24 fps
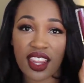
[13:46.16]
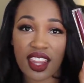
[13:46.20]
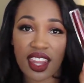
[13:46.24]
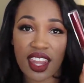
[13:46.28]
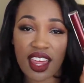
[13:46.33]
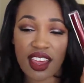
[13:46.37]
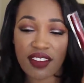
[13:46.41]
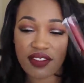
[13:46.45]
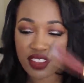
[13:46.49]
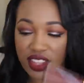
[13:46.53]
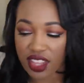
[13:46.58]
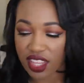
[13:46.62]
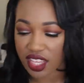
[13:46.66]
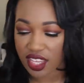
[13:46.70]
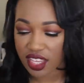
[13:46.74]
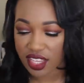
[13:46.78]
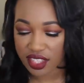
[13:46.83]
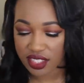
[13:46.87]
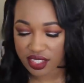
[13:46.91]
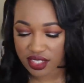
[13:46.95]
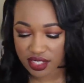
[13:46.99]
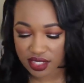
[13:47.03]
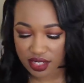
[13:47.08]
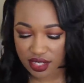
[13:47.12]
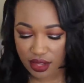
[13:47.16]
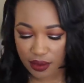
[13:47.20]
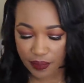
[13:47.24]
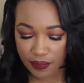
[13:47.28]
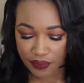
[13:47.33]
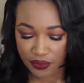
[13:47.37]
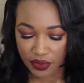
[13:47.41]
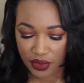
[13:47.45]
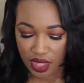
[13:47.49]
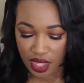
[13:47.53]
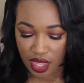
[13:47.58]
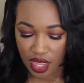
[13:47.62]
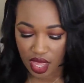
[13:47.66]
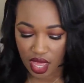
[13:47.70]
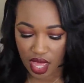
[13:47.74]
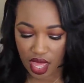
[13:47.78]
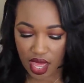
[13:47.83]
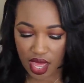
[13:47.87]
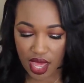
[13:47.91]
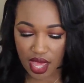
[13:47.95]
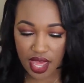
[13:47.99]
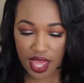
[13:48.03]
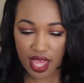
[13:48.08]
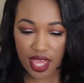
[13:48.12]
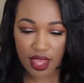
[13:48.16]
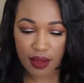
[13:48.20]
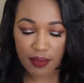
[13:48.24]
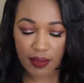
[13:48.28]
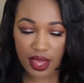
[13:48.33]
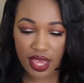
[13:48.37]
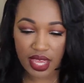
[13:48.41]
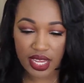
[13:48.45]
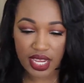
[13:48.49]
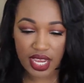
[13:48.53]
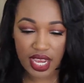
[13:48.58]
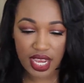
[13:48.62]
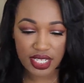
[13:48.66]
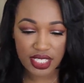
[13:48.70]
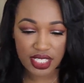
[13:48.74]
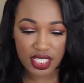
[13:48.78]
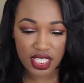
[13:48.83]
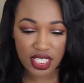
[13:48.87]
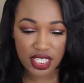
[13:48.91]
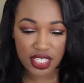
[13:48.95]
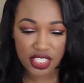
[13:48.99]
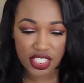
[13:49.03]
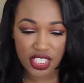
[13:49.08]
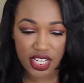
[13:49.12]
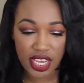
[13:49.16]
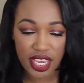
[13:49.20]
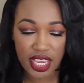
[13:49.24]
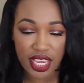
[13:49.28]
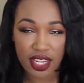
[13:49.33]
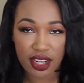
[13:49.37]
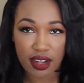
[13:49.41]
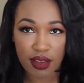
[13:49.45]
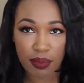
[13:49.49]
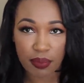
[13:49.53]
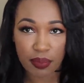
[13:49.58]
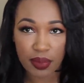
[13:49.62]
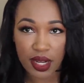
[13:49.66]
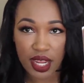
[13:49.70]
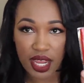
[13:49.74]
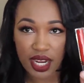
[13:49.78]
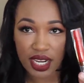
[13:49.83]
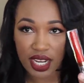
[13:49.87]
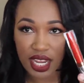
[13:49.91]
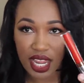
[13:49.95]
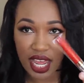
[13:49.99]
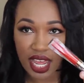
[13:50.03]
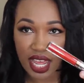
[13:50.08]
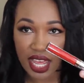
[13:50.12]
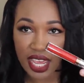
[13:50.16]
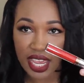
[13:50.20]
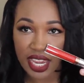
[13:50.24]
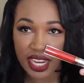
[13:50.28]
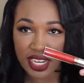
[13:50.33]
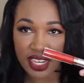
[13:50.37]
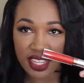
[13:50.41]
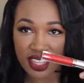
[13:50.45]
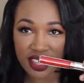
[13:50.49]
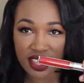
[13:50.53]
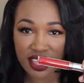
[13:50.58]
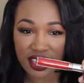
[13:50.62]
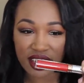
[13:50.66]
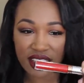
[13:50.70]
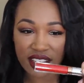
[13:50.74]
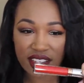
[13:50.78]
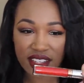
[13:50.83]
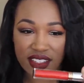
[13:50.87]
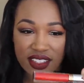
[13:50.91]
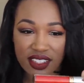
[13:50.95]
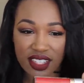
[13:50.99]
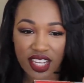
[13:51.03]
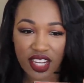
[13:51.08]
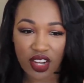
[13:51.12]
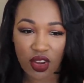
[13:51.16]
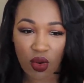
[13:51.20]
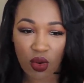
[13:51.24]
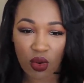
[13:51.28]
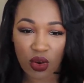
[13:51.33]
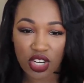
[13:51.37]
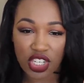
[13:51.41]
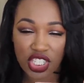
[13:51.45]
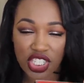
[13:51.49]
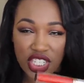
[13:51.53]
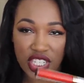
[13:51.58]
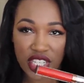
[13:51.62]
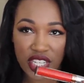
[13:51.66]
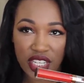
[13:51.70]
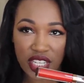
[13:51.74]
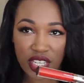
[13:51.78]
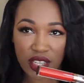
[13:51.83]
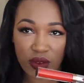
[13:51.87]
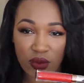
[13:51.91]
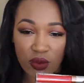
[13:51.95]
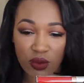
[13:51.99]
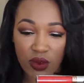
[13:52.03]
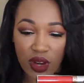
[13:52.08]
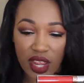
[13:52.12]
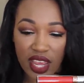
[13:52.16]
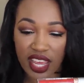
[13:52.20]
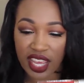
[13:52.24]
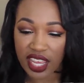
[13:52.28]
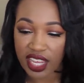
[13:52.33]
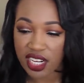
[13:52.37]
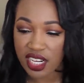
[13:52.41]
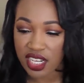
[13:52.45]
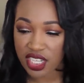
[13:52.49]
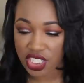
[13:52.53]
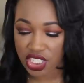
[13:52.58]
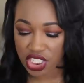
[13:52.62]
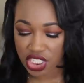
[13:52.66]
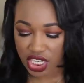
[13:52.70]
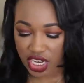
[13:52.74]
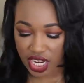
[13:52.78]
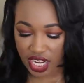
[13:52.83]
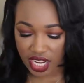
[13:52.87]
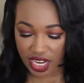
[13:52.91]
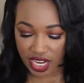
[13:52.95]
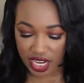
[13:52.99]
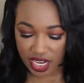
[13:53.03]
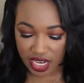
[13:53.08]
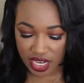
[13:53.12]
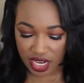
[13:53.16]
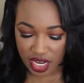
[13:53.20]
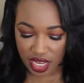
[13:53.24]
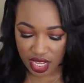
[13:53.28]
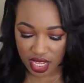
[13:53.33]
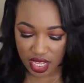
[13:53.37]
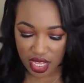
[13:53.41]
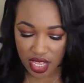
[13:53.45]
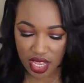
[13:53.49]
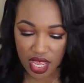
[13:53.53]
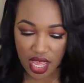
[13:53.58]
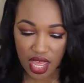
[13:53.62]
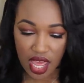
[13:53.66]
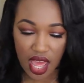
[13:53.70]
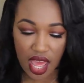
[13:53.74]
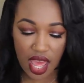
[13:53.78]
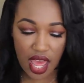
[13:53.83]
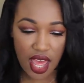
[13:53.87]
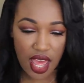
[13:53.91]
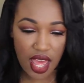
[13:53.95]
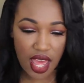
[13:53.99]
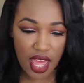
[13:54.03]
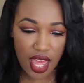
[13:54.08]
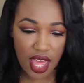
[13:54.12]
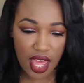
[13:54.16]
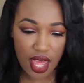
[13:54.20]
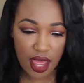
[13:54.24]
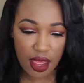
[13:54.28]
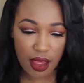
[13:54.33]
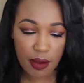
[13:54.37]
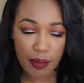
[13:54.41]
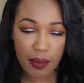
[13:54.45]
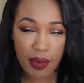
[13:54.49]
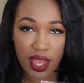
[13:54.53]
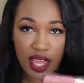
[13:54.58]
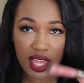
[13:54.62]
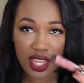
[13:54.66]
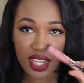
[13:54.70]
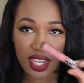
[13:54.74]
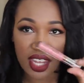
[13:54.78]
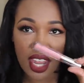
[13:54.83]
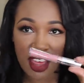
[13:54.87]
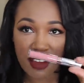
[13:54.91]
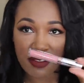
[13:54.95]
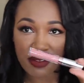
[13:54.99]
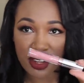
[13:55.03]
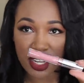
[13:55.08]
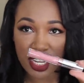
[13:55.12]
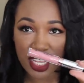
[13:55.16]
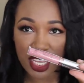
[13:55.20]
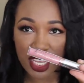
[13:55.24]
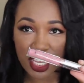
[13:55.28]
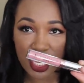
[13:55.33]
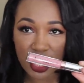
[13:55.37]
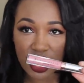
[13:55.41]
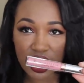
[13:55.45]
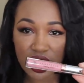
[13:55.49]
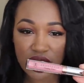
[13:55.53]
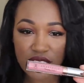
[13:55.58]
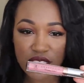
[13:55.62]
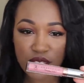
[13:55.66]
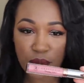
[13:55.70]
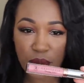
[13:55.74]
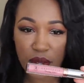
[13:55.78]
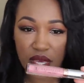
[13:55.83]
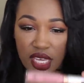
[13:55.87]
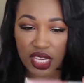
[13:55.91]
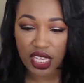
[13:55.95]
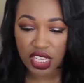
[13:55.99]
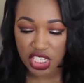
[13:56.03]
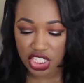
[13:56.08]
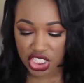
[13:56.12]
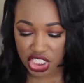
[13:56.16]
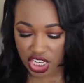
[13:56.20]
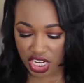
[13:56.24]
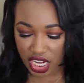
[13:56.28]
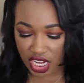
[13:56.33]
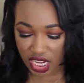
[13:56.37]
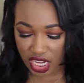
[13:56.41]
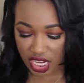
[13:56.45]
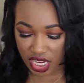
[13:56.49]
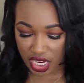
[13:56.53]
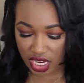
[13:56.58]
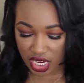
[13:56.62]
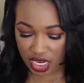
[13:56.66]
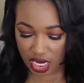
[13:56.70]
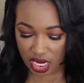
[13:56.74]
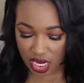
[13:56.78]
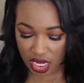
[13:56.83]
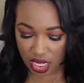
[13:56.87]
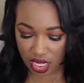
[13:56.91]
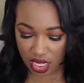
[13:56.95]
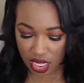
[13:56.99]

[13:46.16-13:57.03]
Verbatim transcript: Loved this. Um, I got the shade Bloodline, this like orangey red shade. Um, lovely pinky shade.